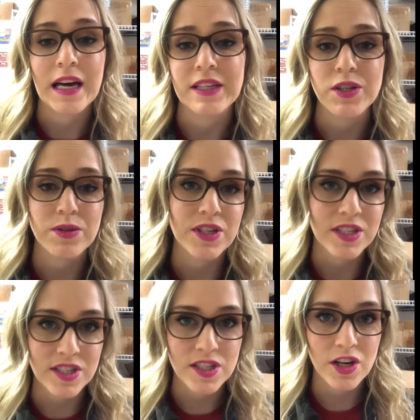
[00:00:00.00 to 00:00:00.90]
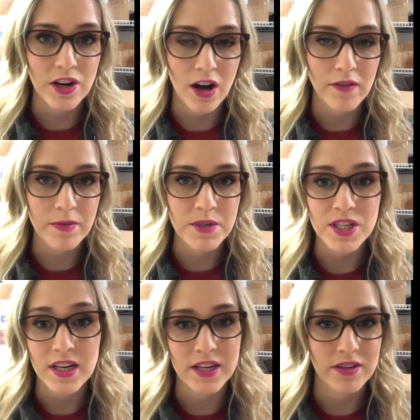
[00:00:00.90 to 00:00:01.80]
So to start off, I'm
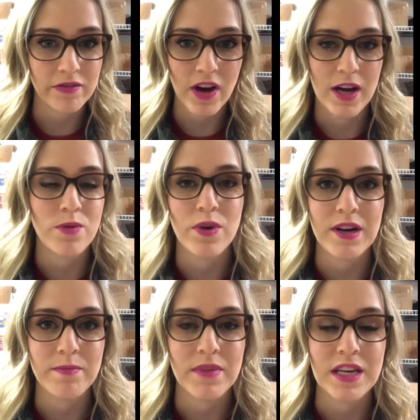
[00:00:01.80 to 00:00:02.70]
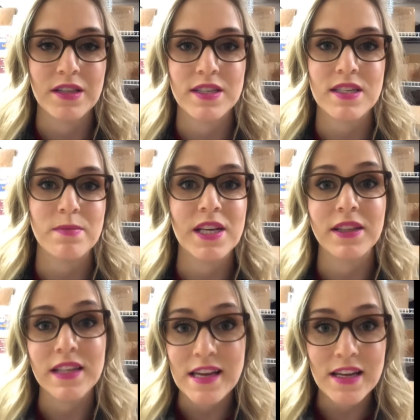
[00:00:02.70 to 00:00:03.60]
just going to define what it means to be
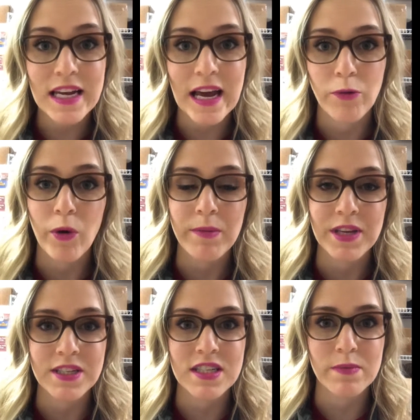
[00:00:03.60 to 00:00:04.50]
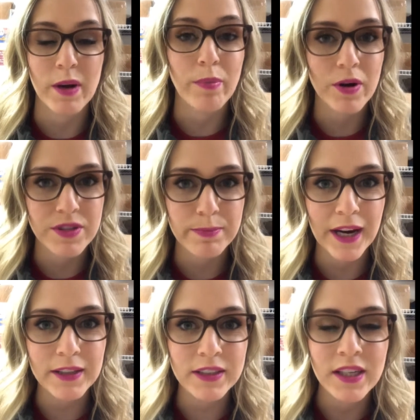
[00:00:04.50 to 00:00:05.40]
a lead and what it means to be a
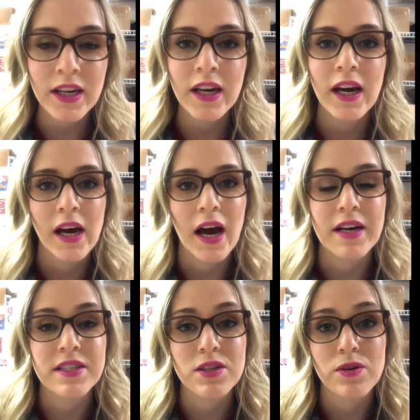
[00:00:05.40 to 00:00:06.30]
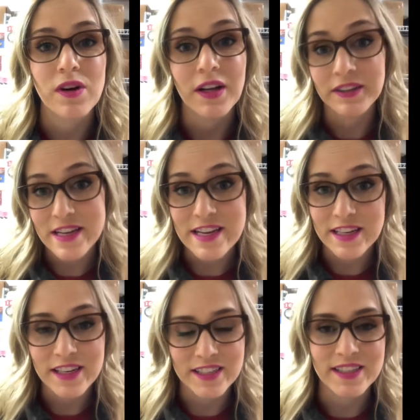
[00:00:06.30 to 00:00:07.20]
prospect. So a
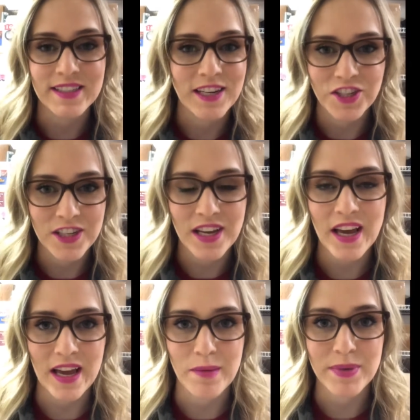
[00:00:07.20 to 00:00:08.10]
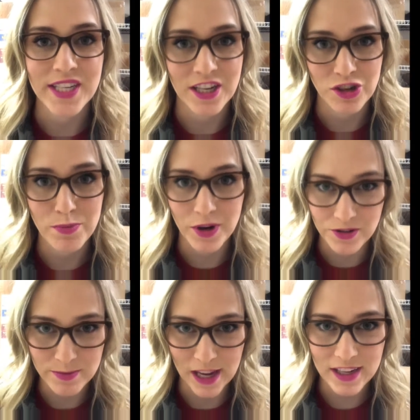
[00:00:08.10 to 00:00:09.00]
lead is essentially a potential
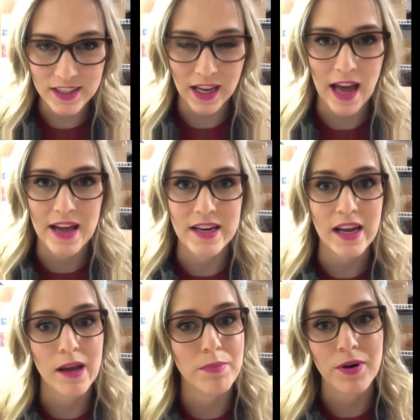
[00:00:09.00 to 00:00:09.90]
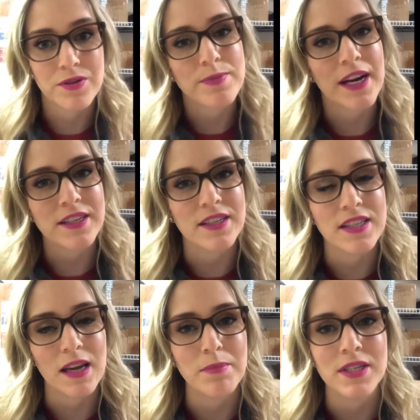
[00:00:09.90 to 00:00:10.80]
prospect, and a prospect
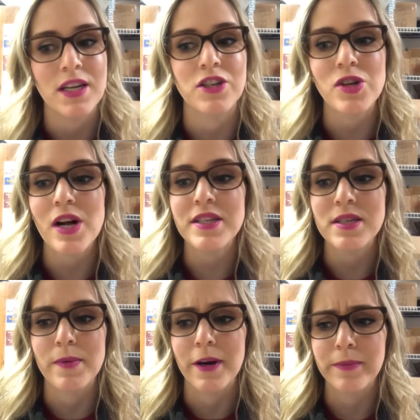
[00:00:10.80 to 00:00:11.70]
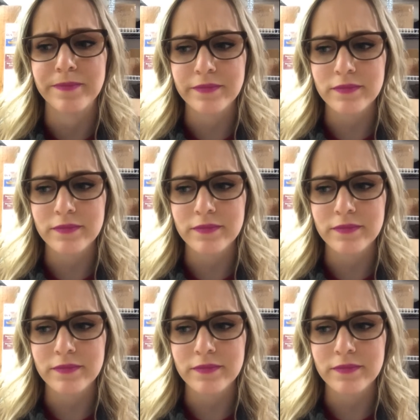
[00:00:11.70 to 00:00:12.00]
is a potential customer.